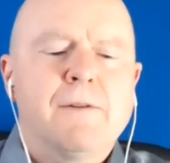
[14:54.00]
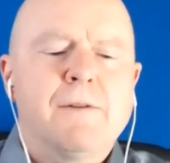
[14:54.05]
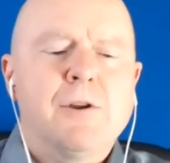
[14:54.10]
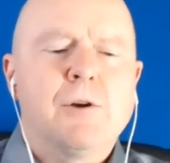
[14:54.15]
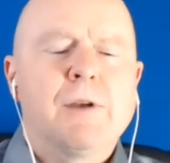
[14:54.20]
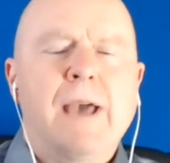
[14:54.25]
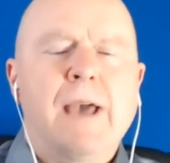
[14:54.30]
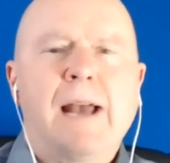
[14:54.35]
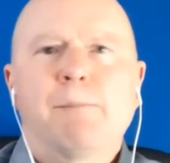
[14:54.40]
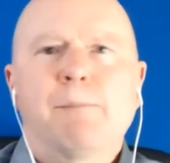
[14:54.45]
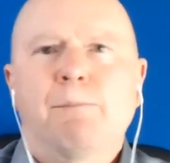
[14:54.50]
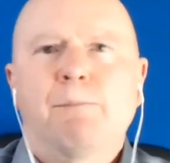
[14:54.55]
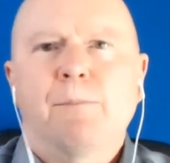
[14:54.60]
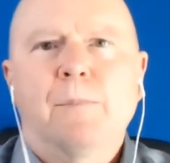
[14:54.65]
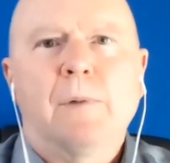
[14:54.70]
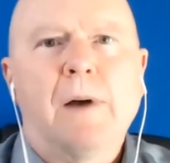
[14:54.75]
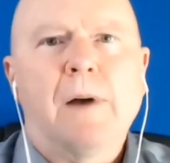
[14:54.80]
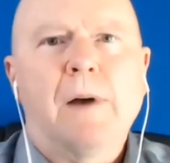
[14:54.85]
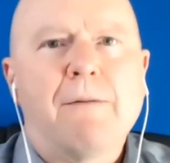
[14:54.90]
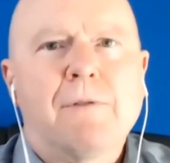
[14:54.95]
Gallup
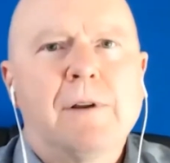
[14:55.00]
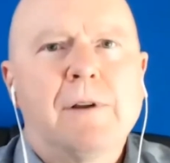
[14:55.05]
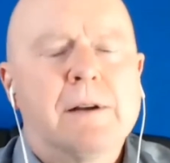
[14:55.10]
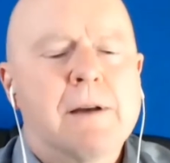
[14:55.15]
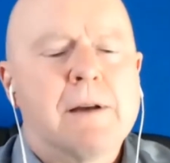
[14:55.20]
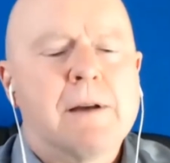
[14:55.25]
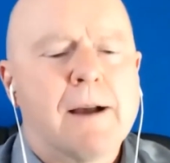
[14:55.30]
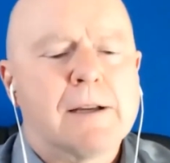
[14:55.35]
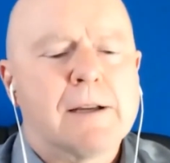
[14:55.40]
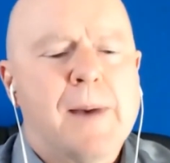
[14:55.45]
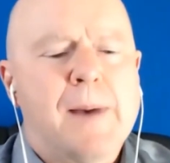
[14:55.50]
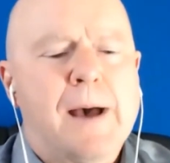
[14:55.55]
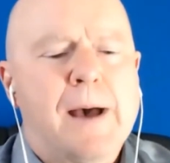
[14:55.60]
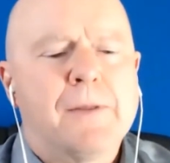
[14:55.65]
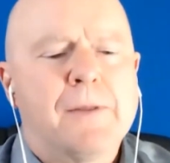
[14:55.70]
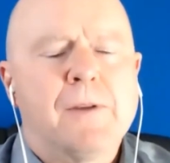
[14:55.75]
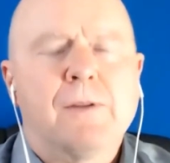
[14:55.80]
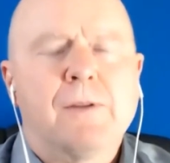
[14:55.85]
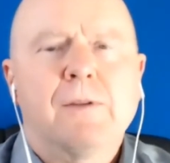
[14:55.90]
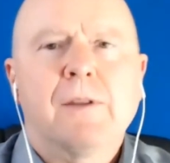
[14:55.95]
often talks
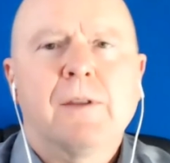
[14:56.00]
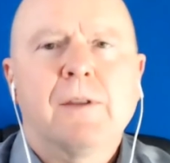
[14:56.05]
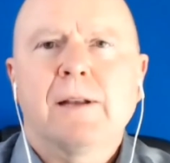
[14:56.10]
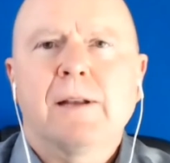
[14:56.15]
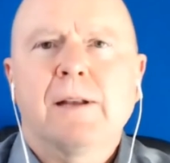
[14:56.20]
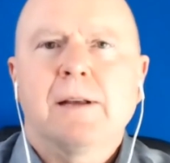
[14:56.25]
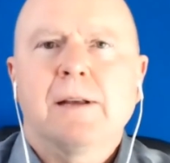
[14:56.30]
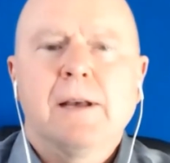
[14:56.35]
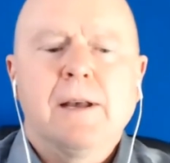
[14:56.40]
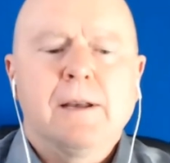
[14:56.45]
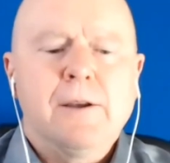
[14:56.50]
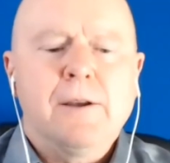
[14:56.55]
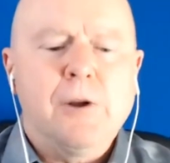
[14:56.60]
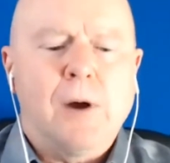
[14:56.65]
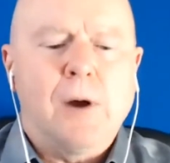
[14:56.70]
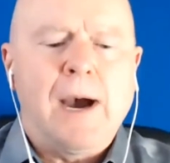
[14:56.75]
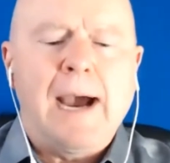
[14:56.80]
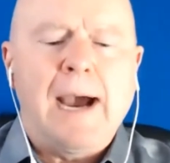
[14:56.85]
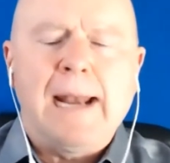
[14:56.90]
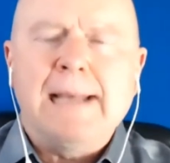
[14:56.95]
about that
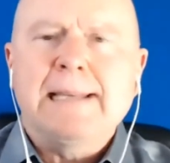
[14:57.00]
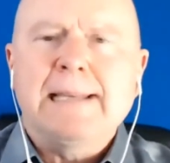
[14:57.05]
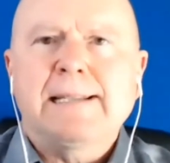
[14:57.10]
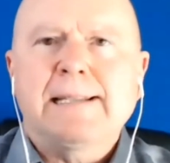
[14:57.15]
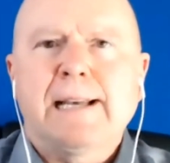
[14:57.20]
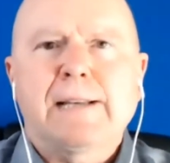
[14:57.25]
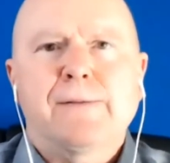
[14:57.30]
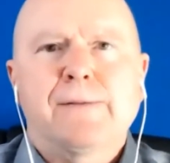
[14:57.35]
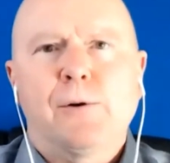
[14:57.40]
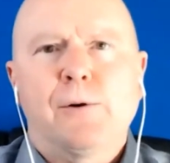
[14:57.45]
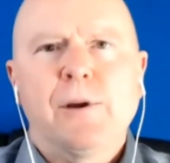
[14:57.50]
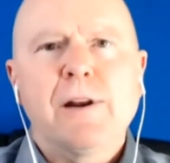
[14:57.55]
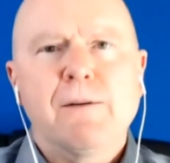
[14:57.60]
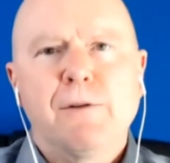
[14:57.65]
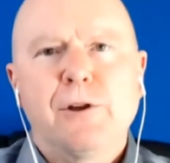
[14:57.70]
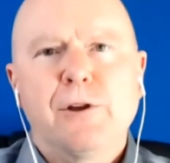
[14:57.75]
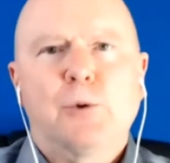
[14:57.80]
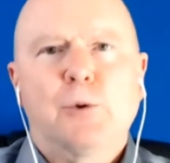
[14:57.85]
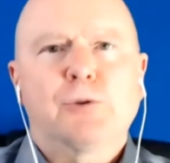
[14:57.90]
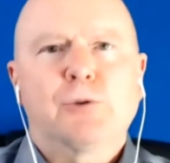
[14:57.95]
highly successful
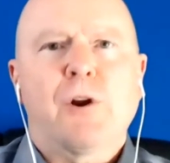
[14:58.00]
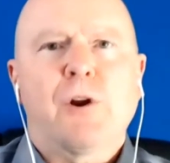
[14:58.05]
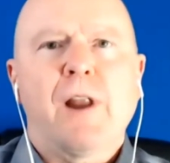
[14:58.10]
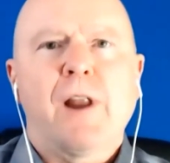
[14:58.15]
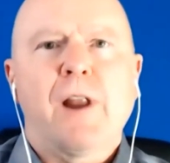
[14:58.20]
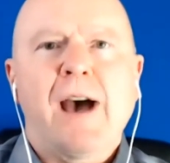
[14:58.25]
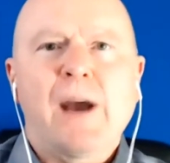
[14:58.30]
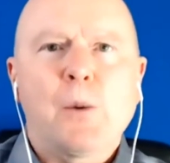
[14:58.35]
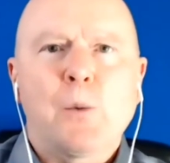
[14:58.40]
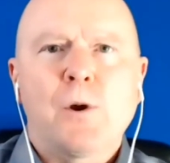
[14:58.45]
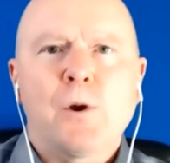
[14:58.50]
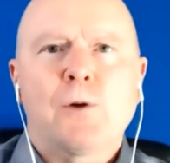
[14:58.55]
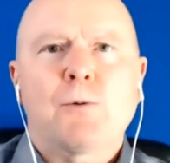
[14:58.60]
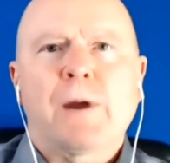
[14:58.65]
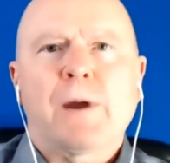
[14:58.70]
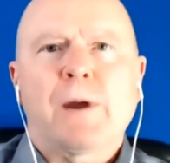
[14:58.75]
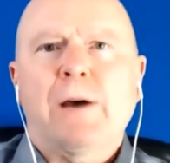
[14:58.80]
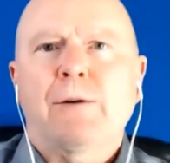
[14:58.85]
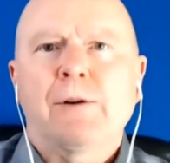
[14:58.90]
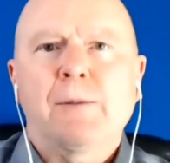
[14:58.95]
individuals are not
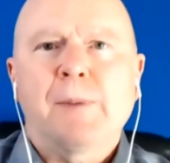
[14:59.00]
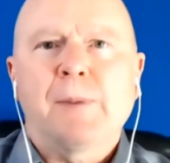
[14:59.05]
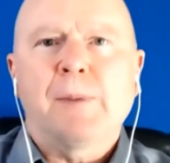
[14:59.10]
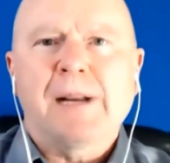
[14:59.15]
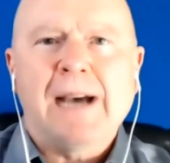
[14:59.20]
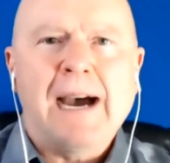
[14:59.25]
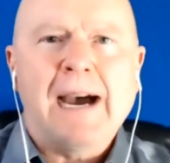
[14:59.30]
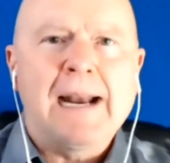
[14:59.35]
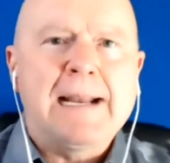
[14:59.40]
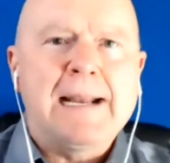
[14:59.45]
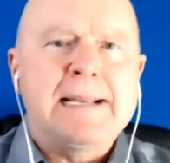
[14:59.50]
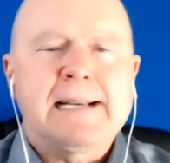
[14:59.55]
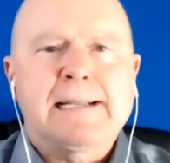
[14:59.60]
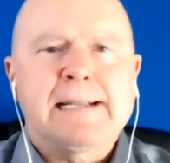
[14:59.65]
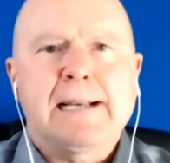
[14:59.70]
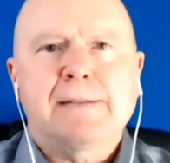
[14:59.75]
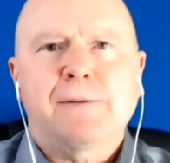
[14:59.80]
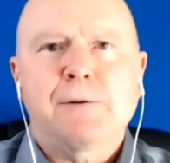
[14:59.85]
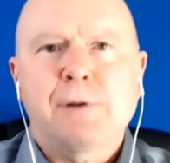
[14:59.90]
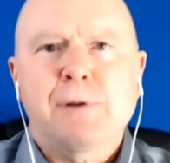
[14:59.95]
well-rounded, but highly
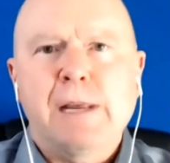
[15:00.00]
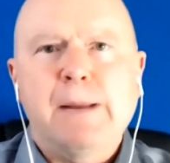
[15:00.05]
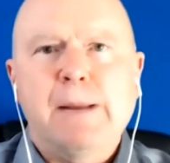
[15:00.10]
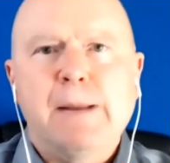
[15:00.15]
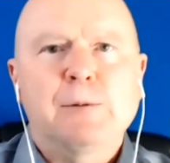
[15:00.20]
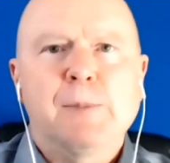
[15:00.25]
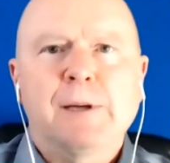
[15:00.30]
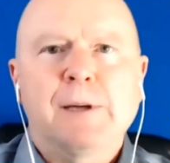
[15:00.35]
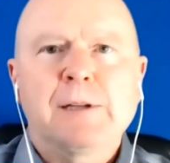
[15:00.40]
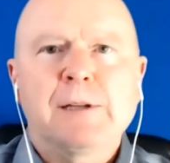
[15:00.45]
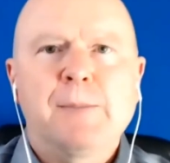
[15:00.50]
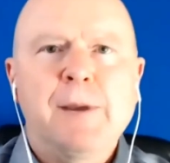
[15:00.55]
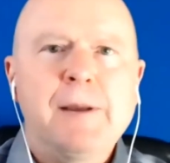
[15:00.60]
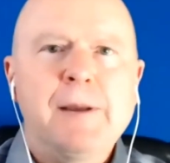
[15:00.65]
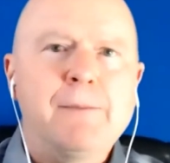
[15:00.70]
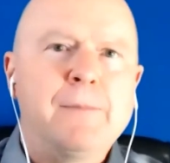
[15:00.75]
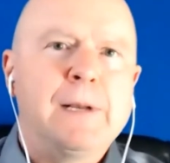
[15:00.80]
successful teams must be.